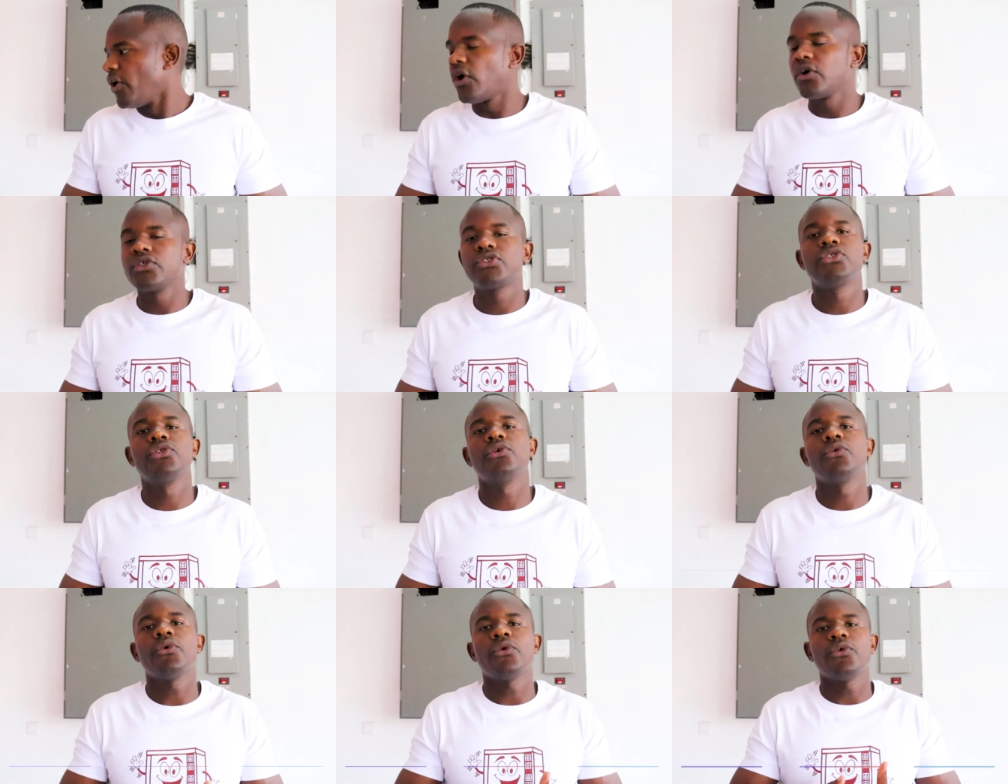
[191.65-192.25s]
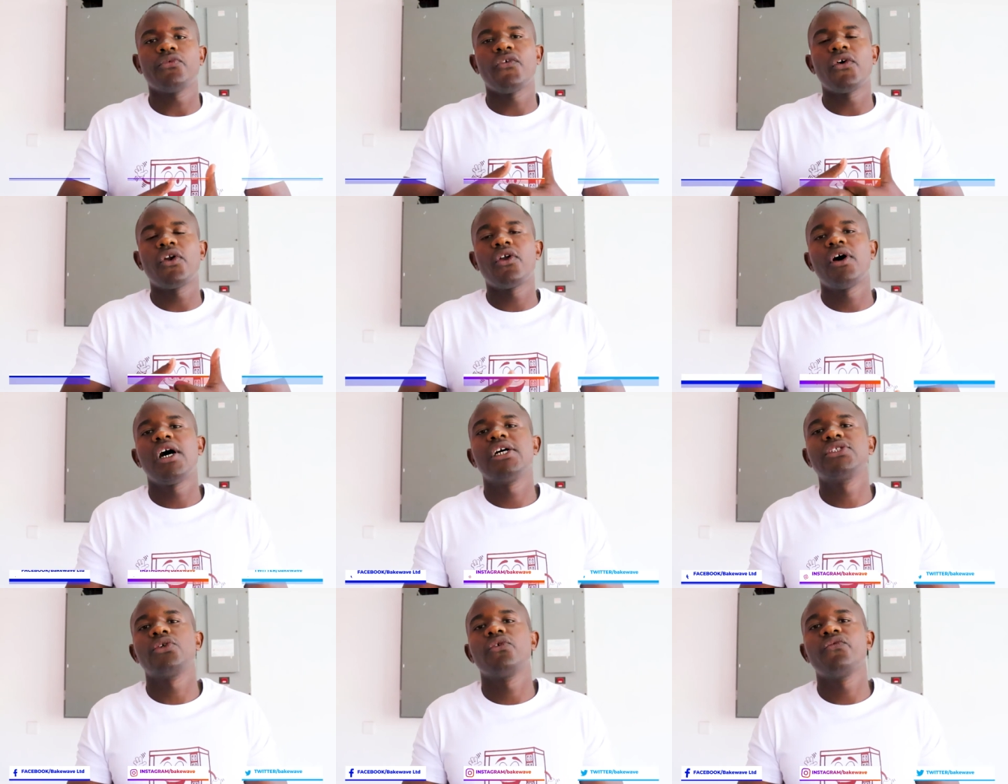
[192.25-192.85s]
Also,
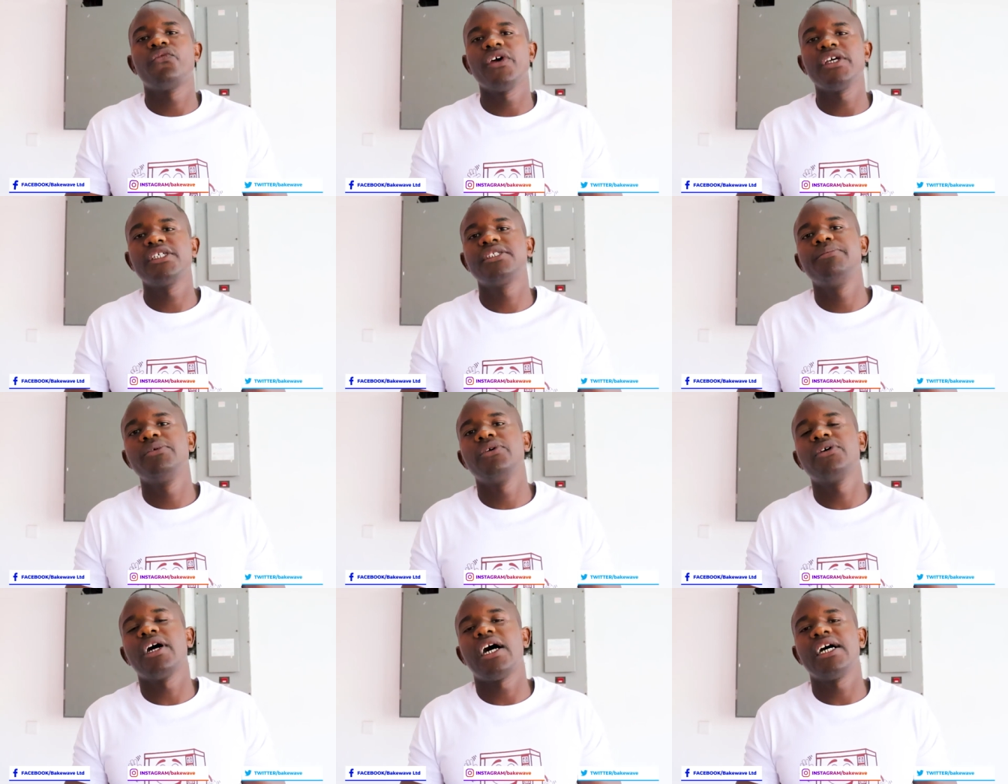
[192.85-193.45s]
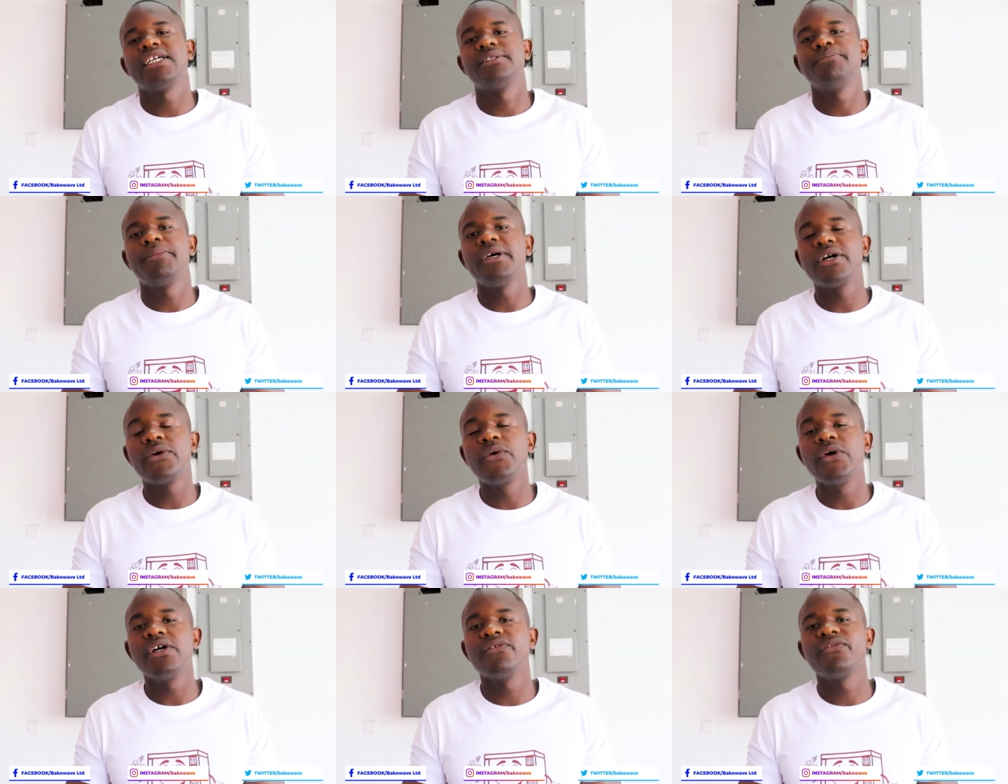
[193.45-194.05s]
follow us on Facebook as
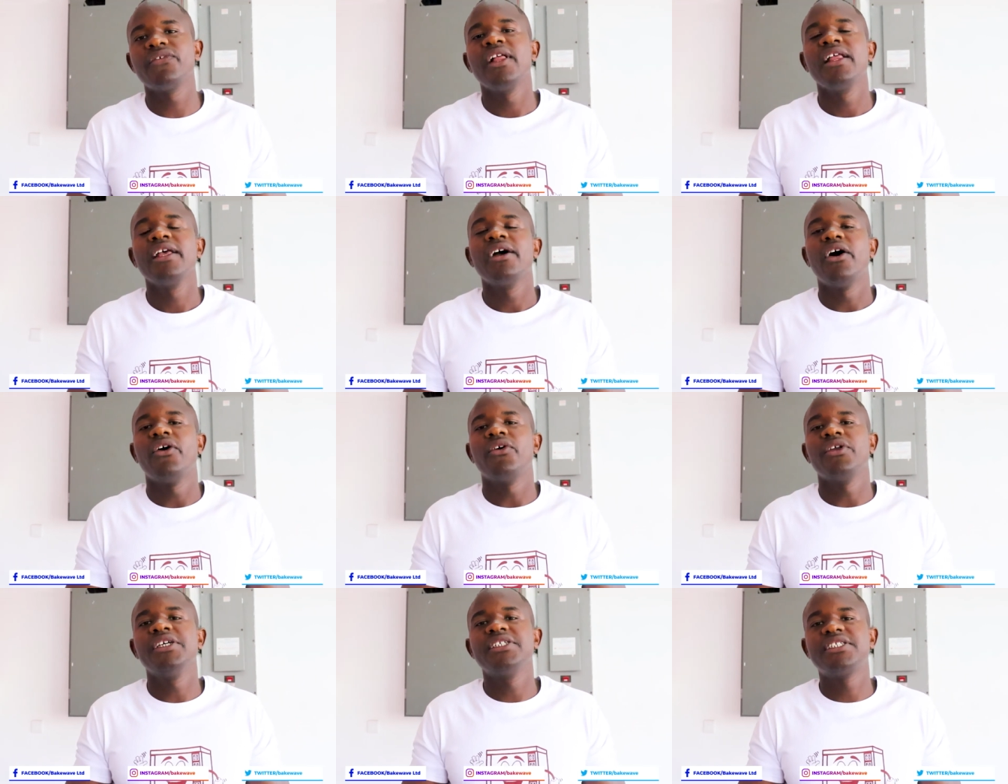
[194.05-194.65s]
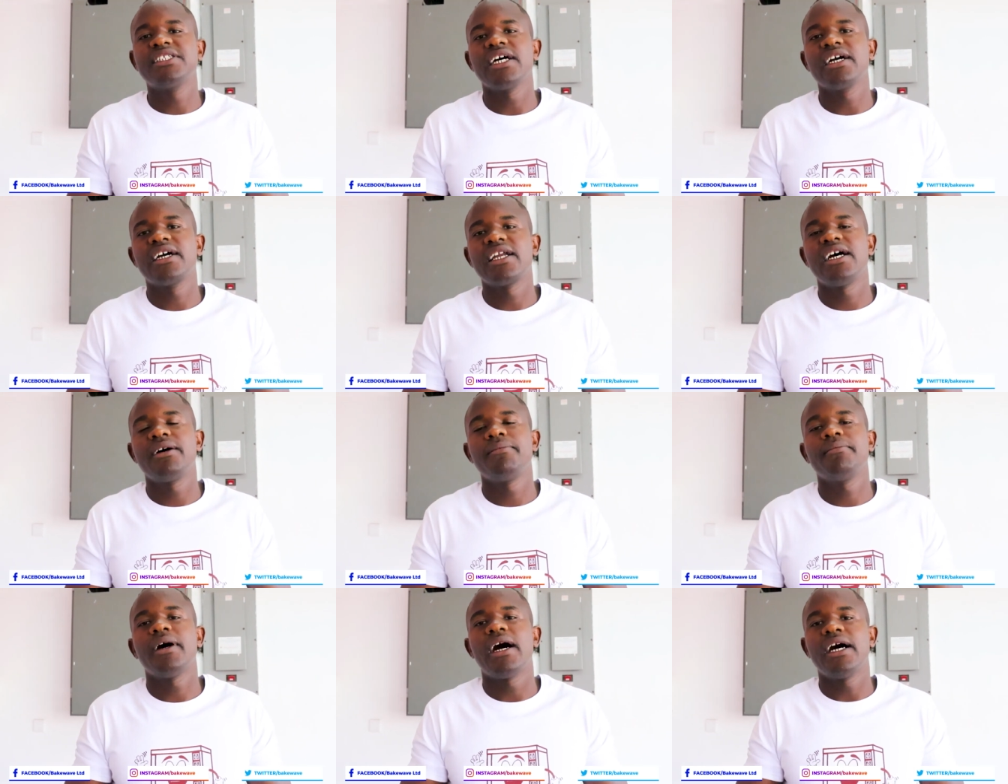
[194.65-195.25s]
Bakewave, on
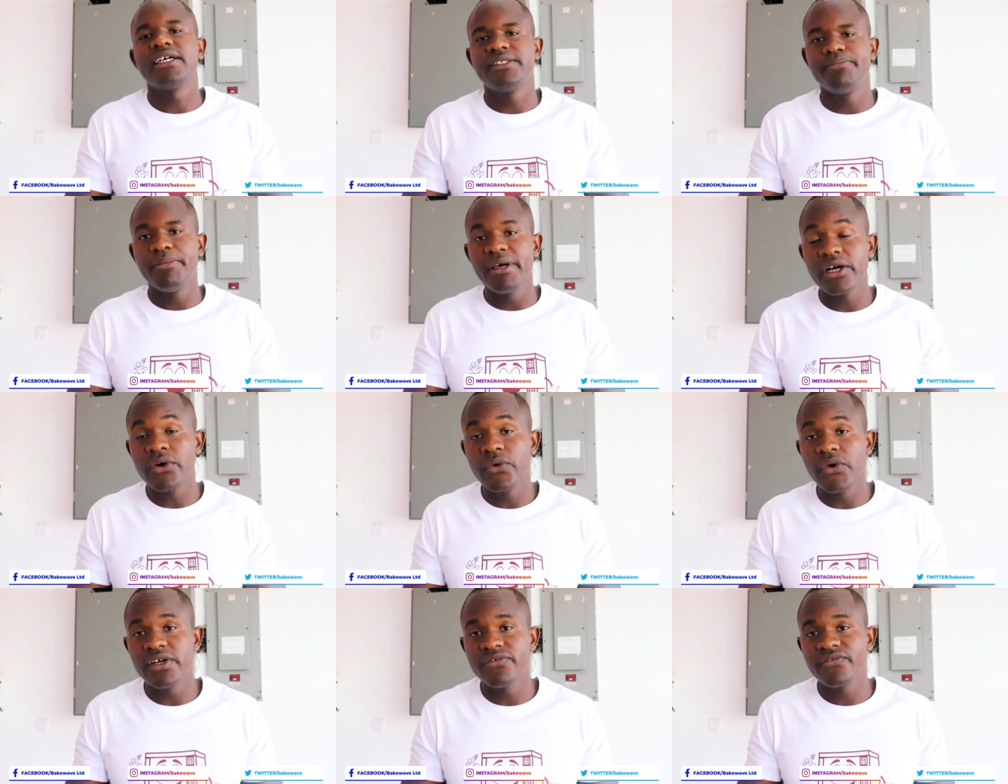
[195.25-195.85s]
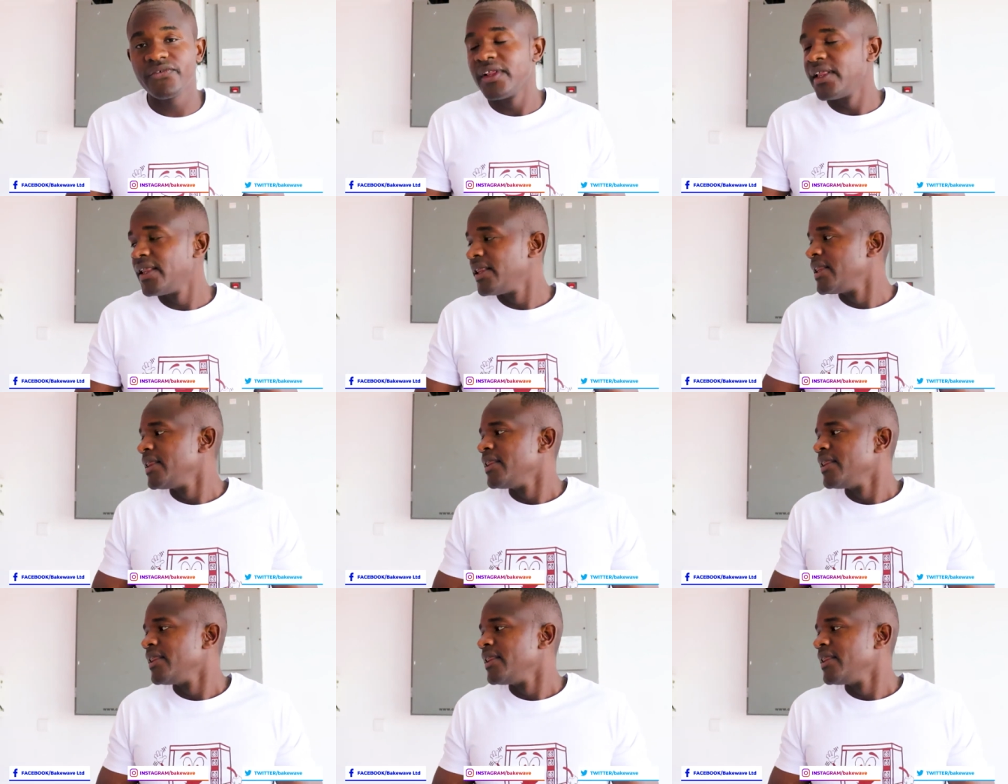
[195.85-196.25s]
Instagram as Bakewave,